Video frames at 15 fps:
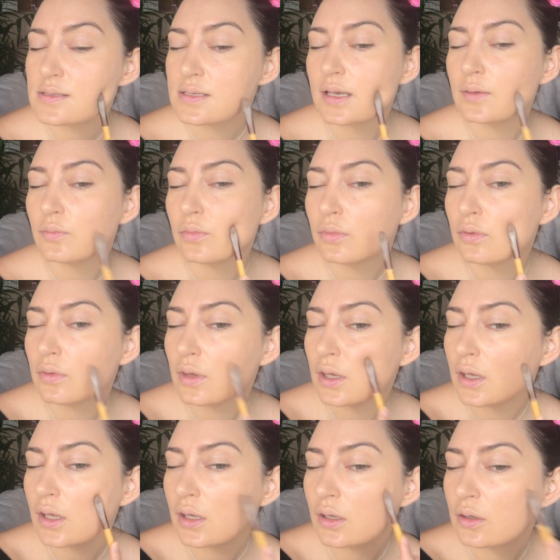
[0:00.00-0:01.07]
same
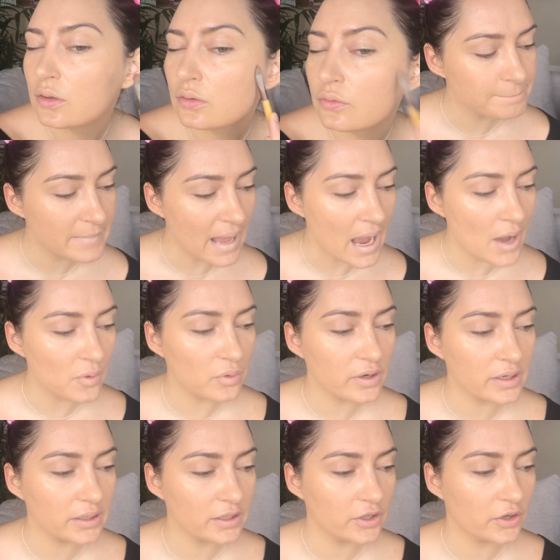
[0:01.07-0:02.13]
thing. Now we're
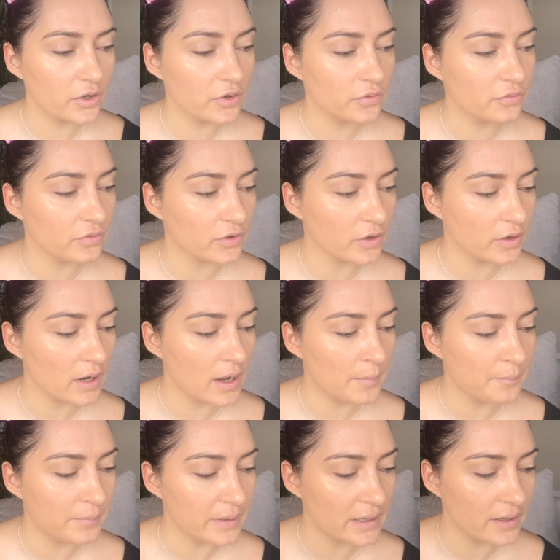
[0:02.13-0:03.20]
gonna go for a
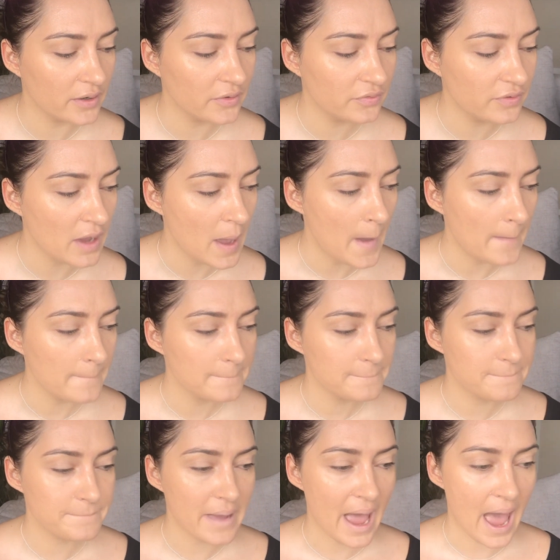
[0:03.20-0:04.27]
bit of
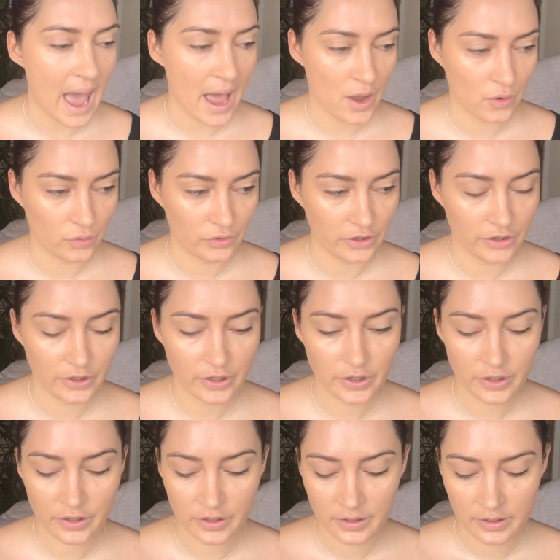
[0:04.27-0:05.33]

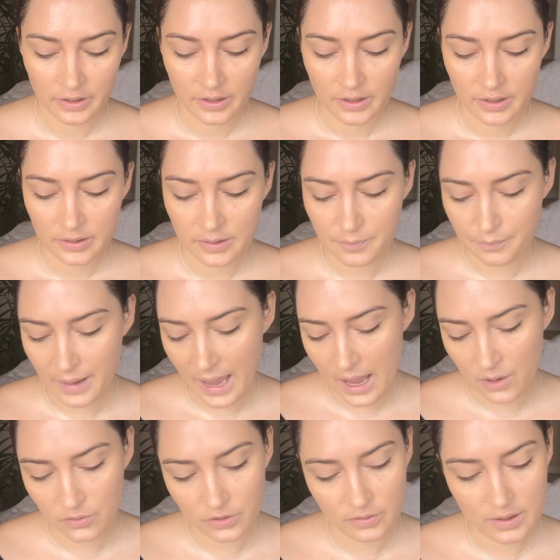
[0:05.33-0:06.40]
powder. The
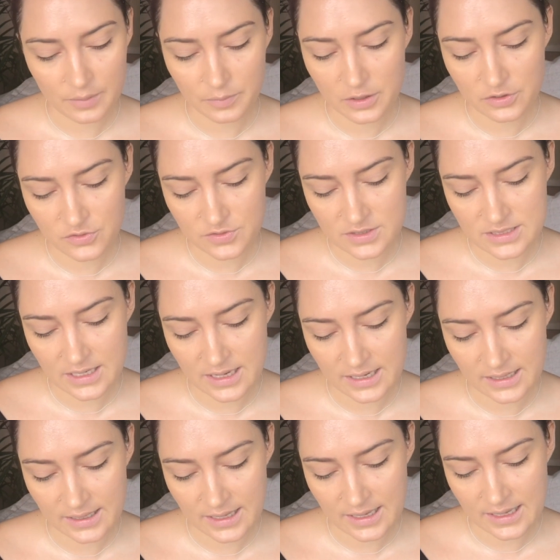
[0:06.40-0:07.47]
powder I'm
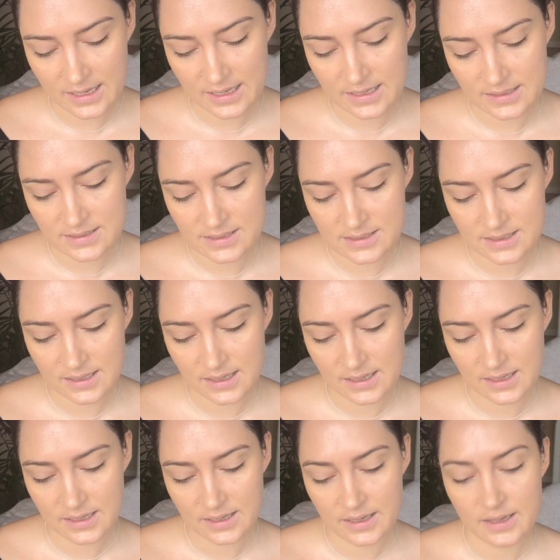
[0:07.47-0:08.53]
using is
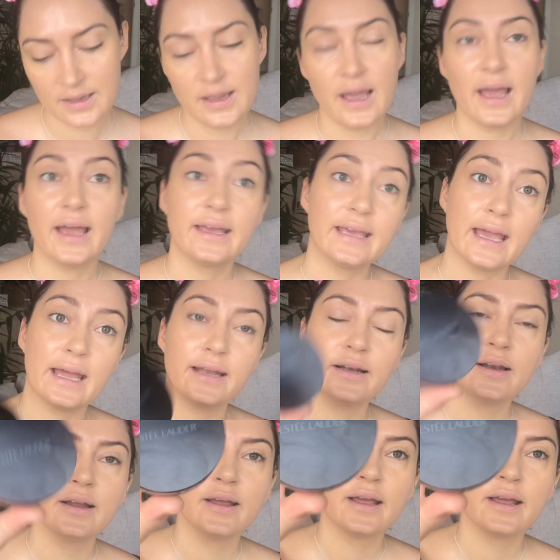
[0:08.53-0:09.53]
the, again,